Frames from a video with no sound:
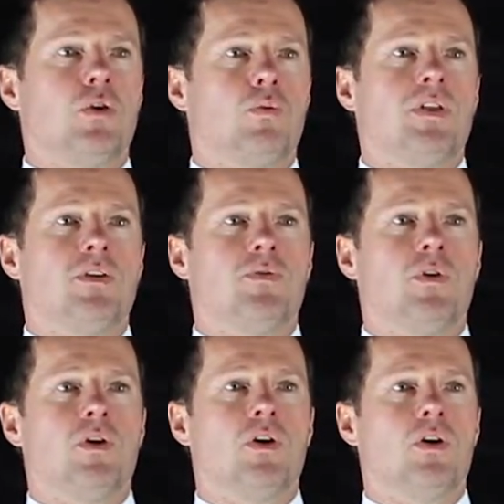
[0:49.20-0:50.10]
Whether
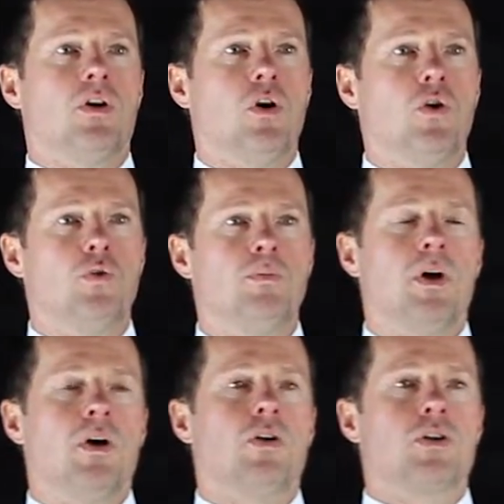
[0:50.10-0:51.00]
for home
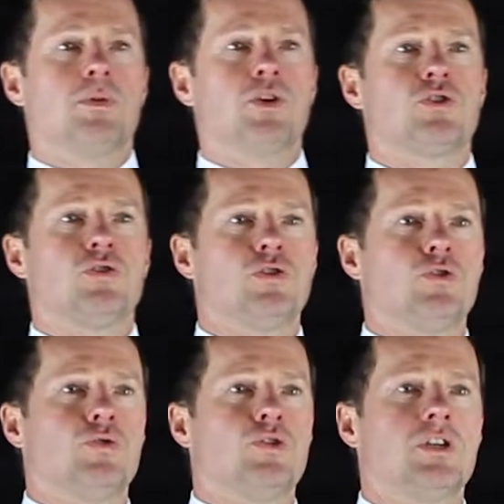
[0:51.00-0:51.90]
or commercial
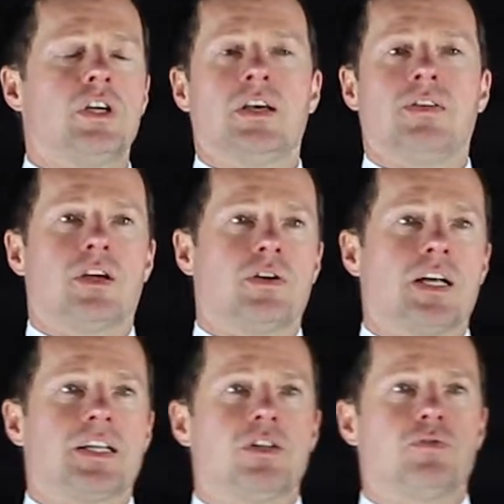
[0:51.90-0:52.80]
use, they're
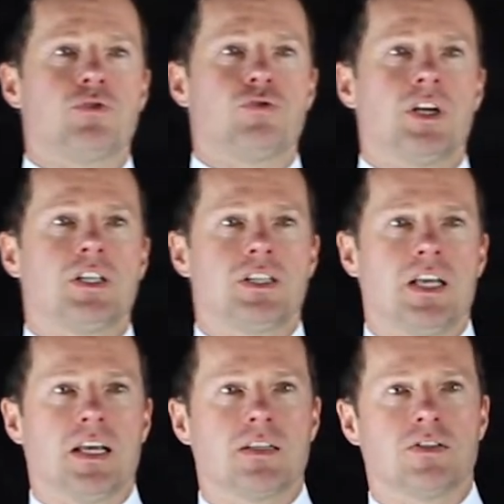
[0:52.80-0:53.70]
ideal for trade
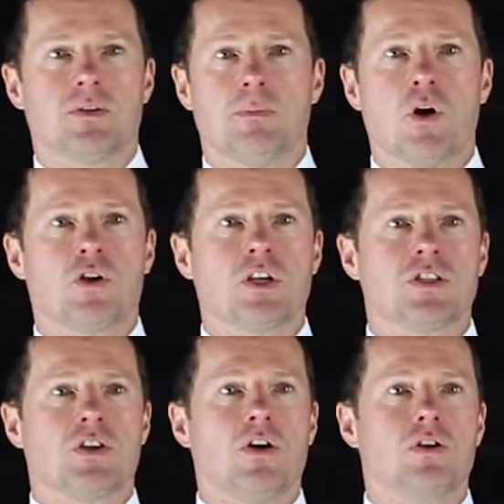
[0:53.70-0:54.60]
stands, market
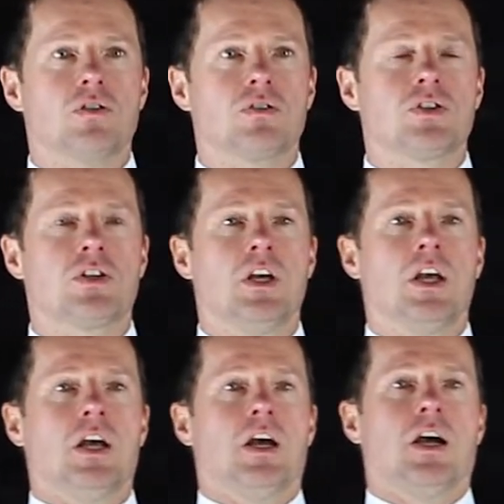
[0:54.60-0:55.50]
stalls,
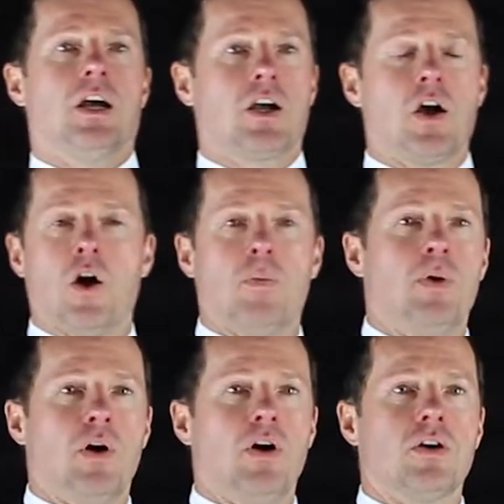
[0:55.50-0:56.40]

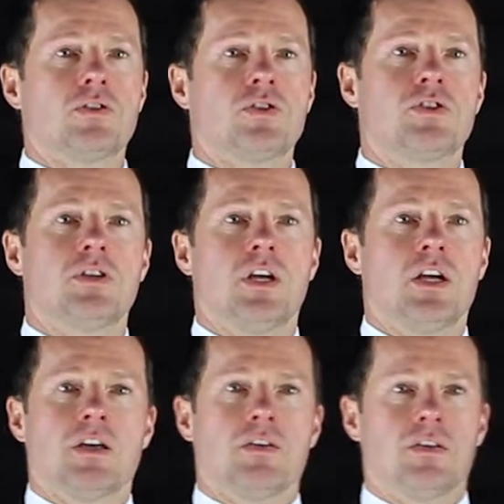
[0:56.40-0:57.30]
carports,
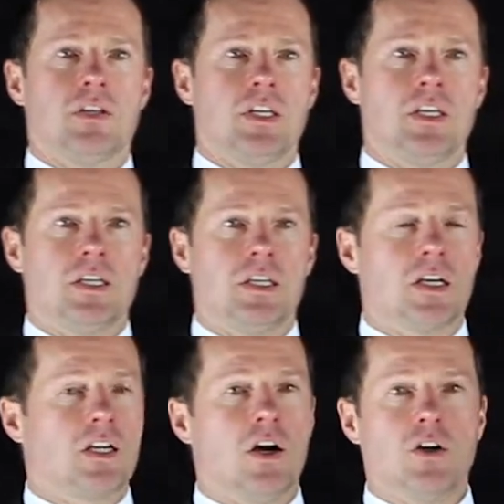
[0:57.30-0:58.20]
the
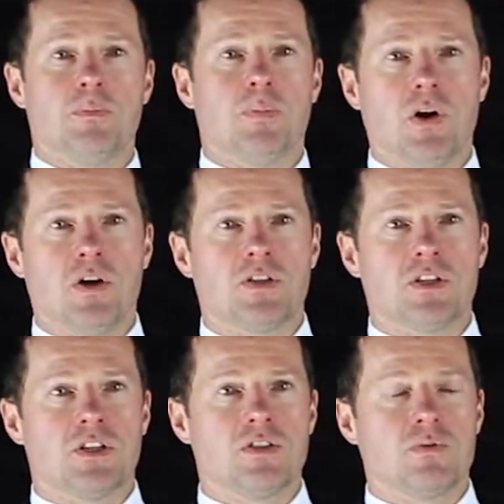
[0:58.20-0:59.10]
garden
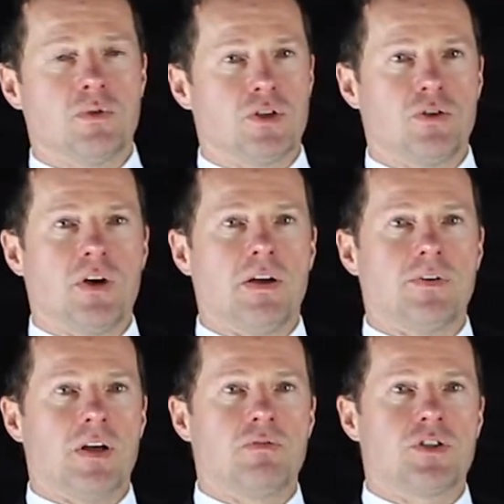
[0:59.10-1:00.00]
parties which you have
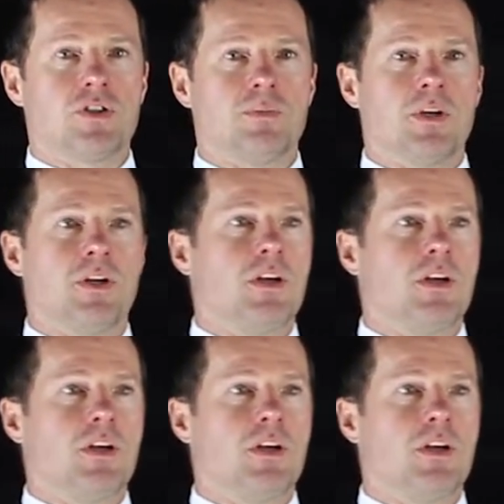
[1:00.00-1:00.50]
every summer,